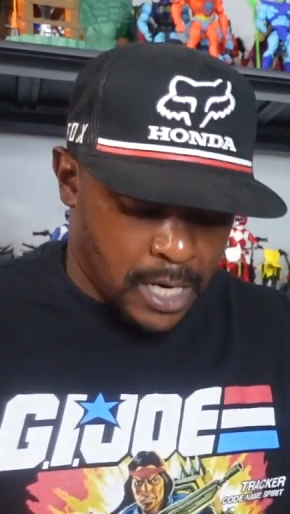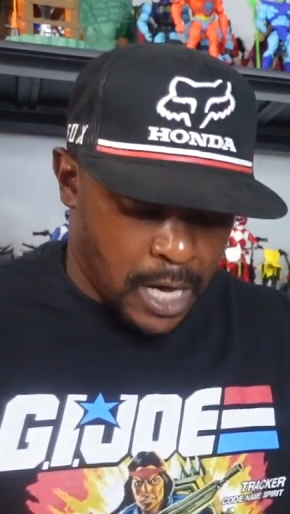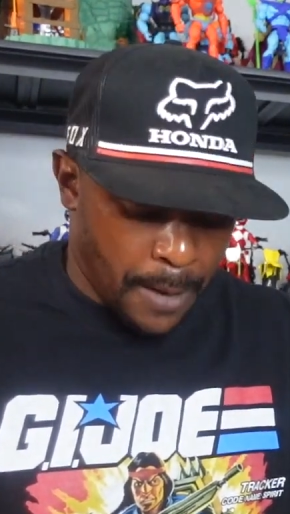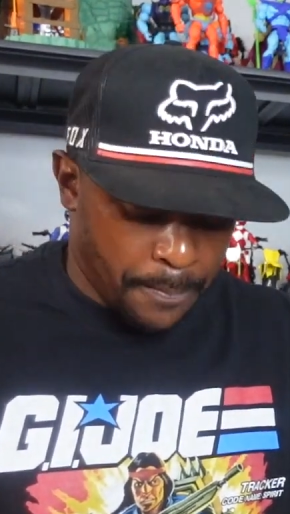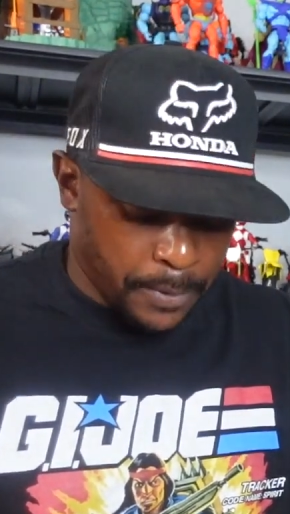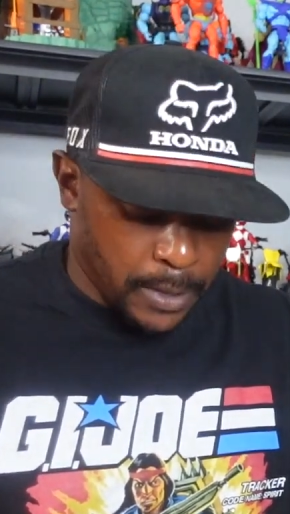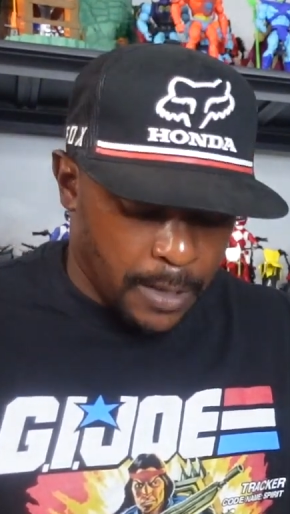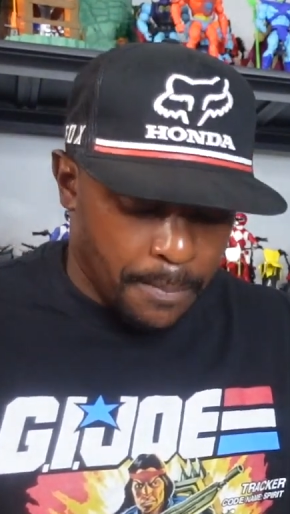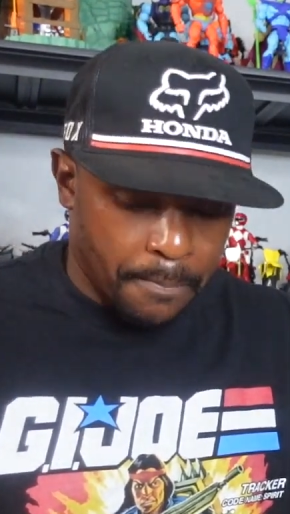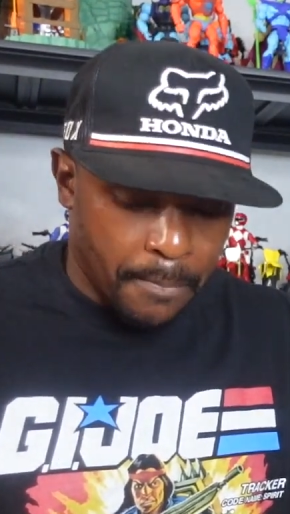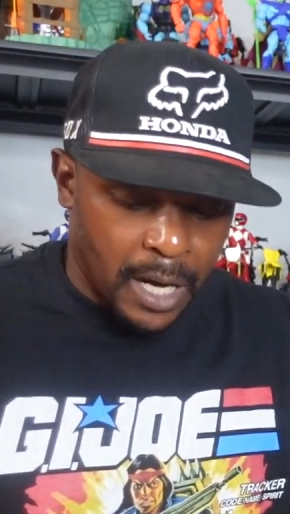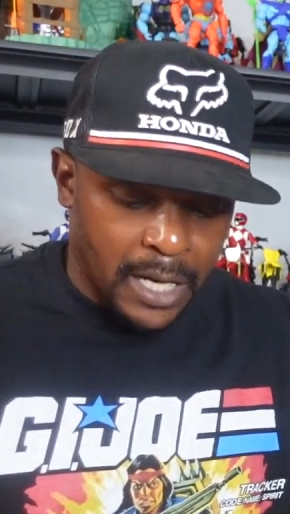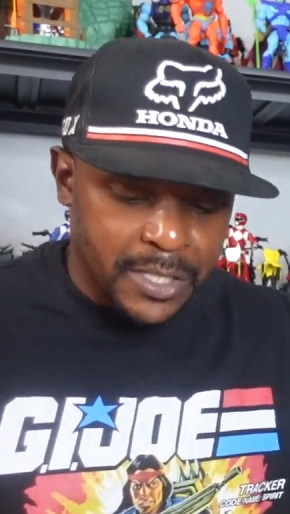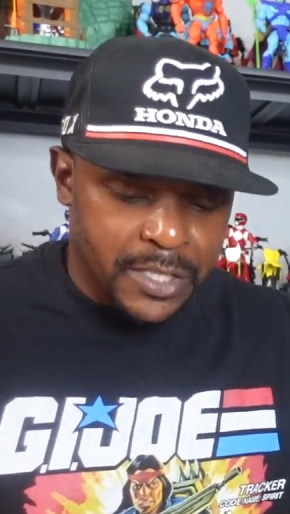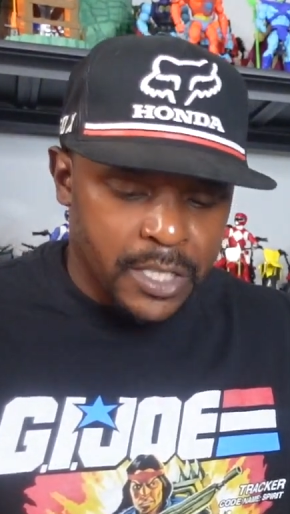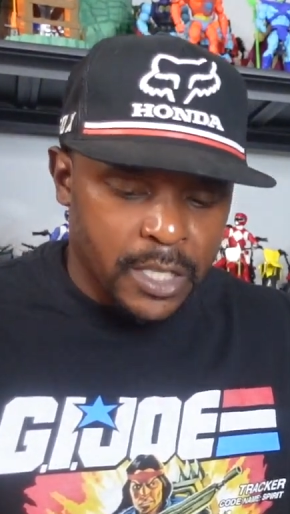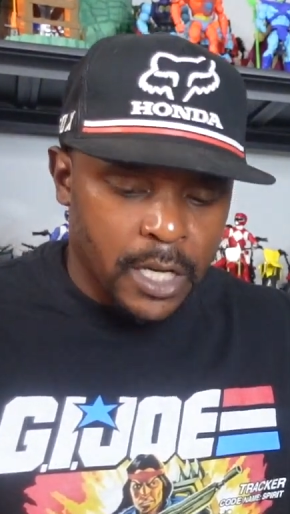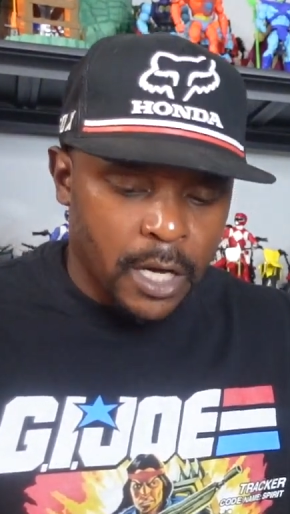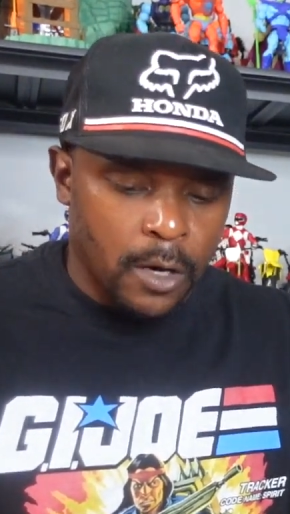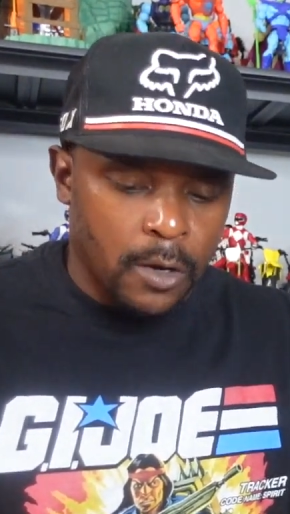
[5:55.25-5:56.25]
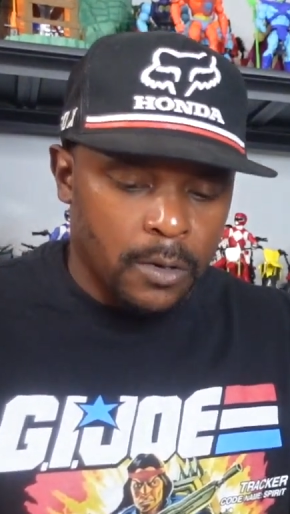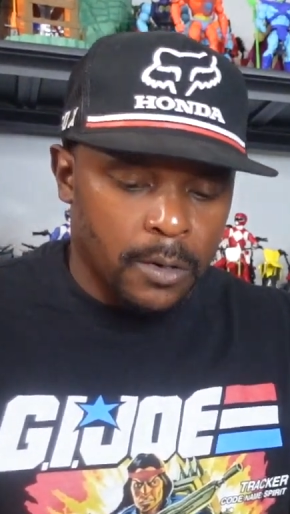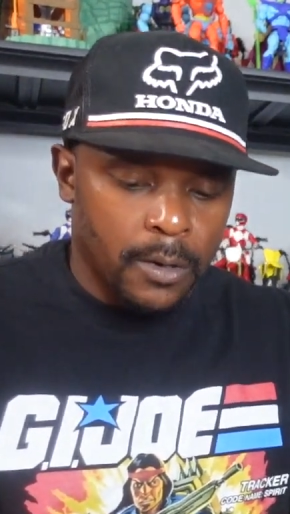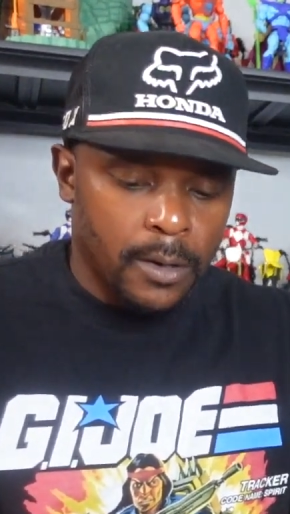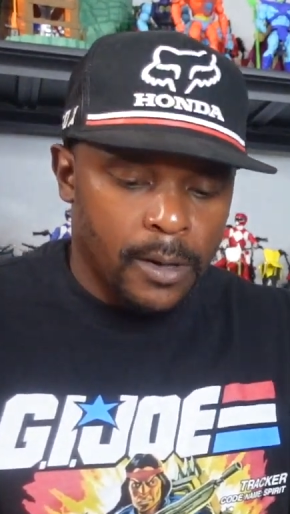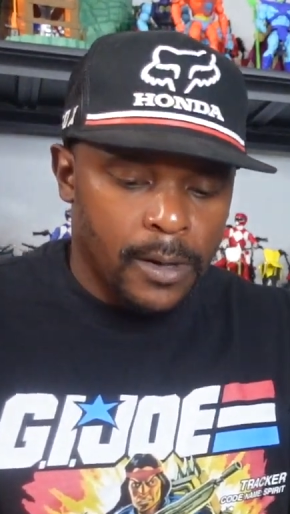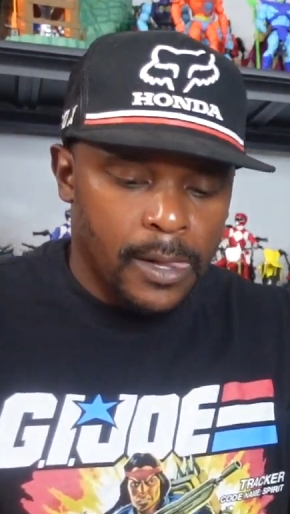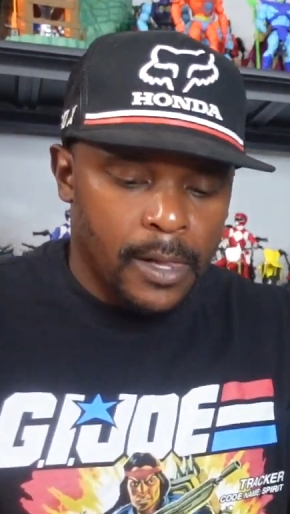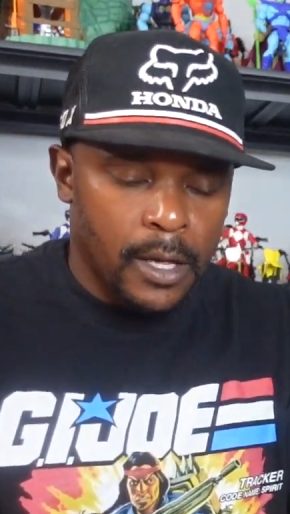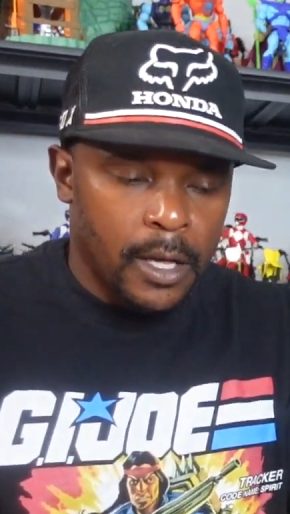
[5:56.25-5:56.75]
couple of months ago,
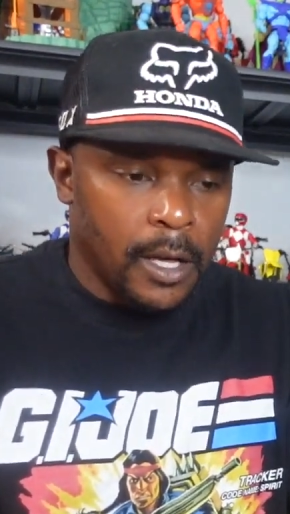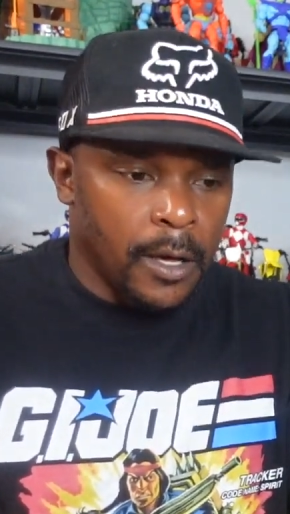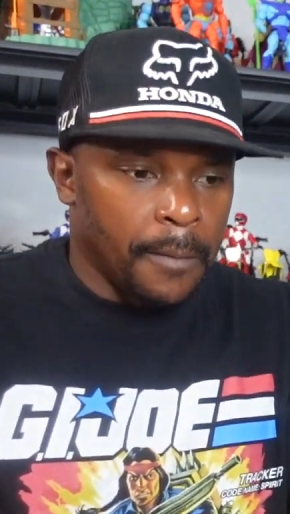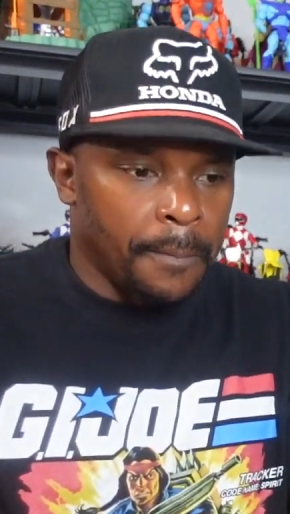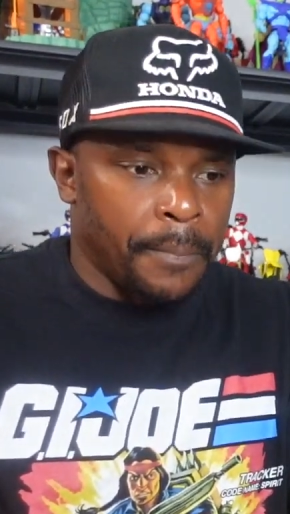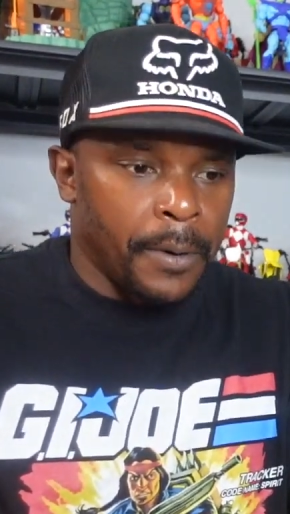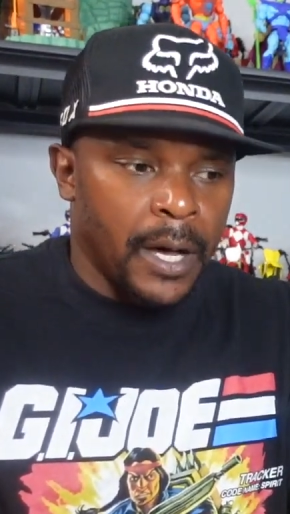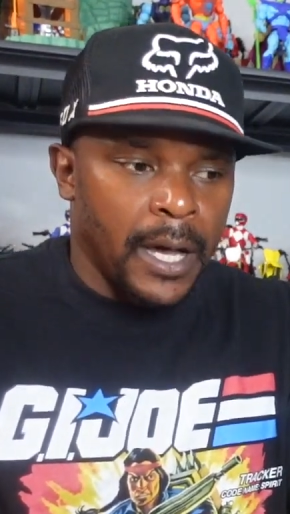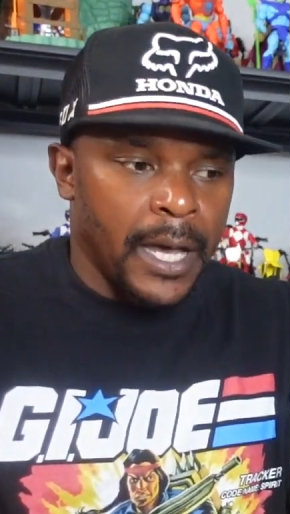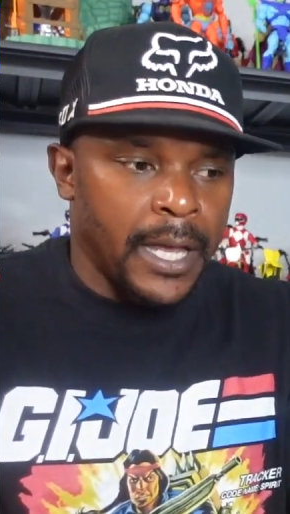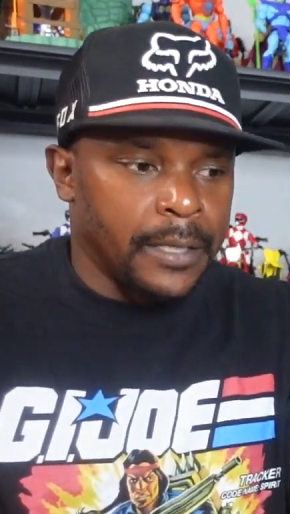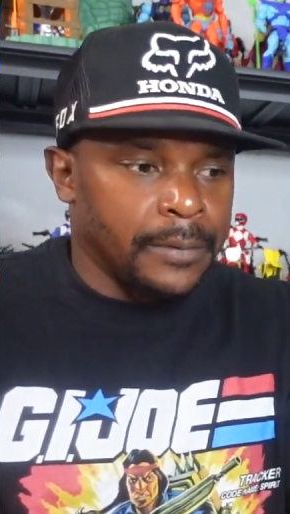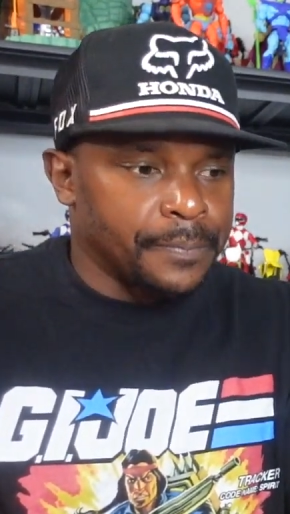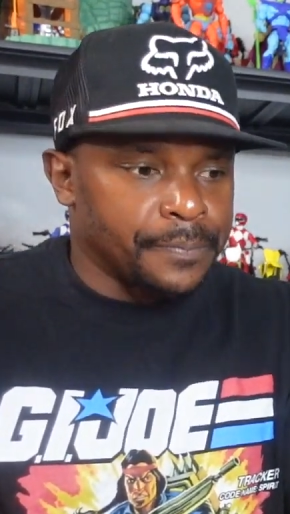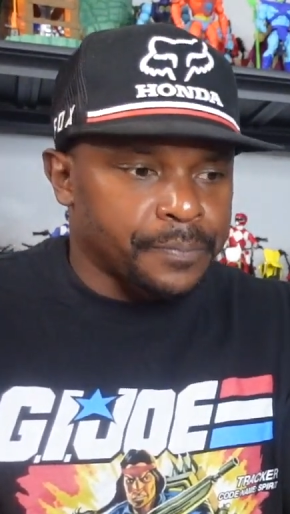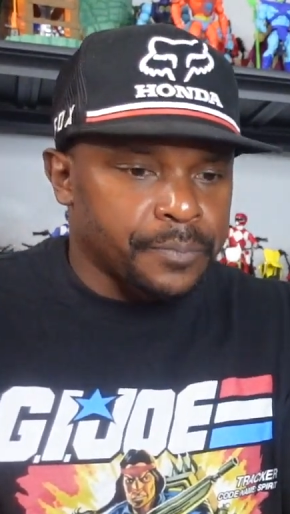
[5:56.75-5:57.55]
but